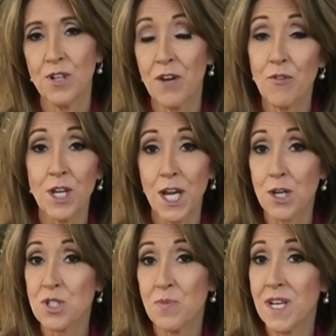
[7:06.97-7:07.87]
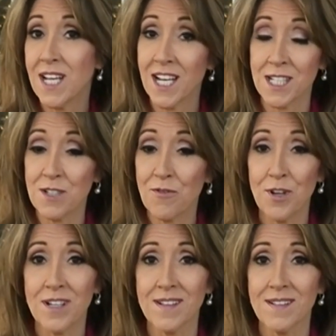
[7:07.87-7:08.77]
Every airspeed had a
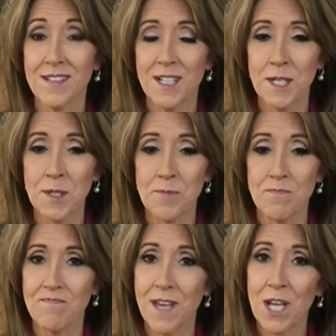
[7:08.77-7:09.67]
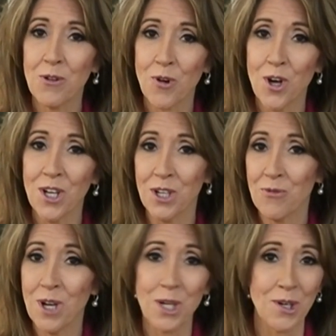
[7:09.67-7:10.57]
different aileron
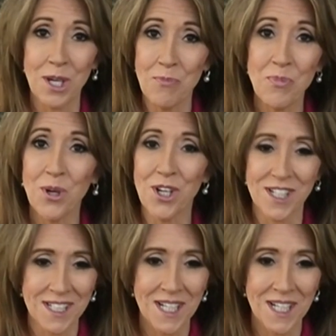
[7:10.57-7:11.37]
and rudder input.